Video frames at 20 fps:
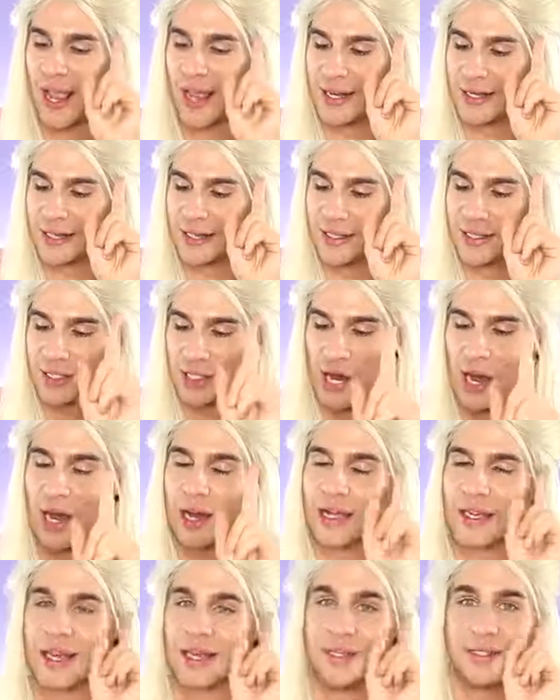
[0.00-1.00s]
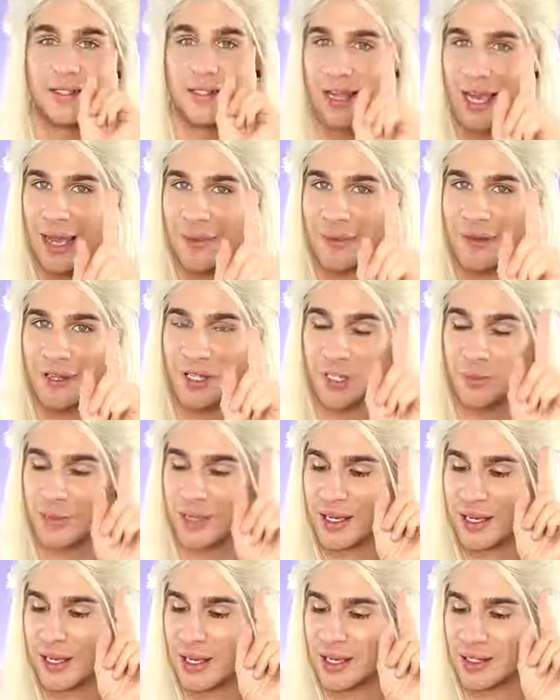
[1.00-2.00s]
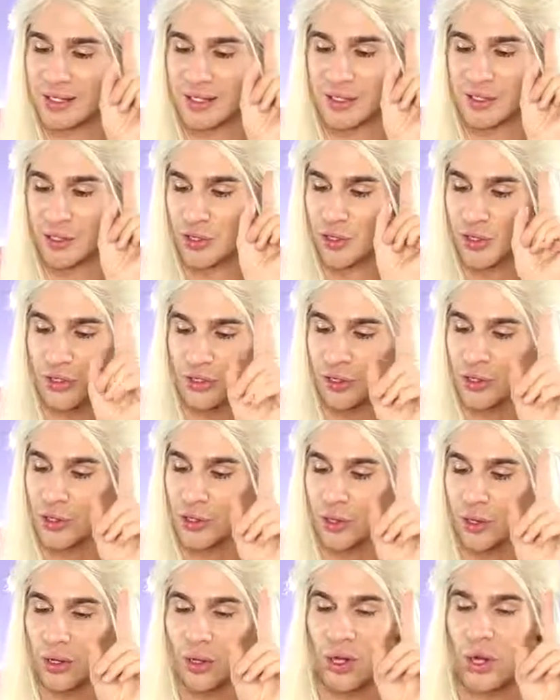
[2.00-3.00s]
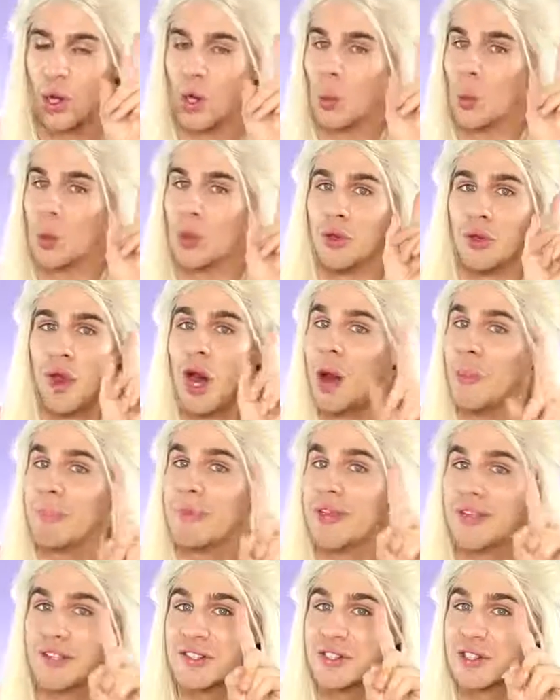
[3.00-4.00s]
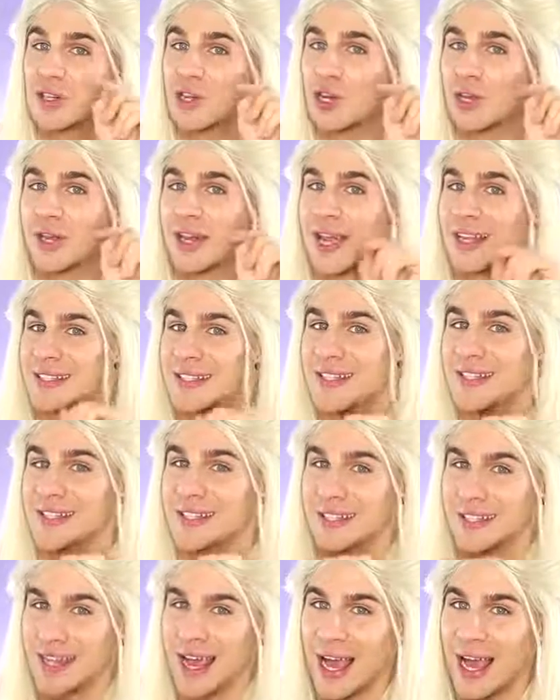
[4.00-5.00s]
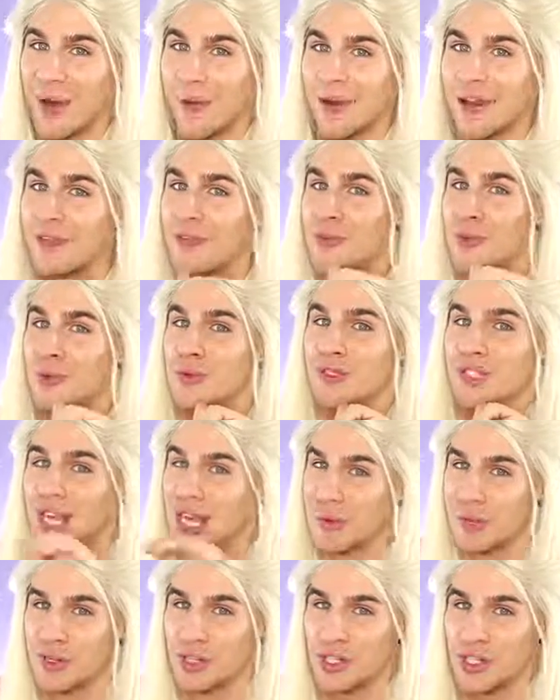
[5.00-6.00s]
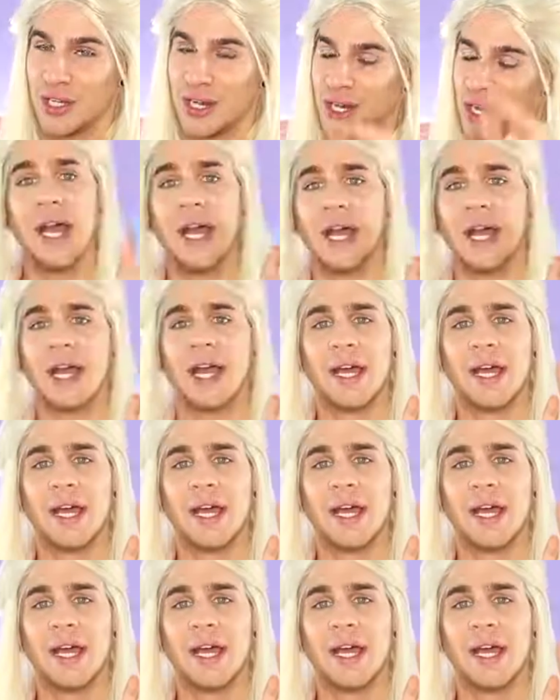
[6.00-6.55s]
it does not get damaged because your curl will not be as curly as it is now if you damage it.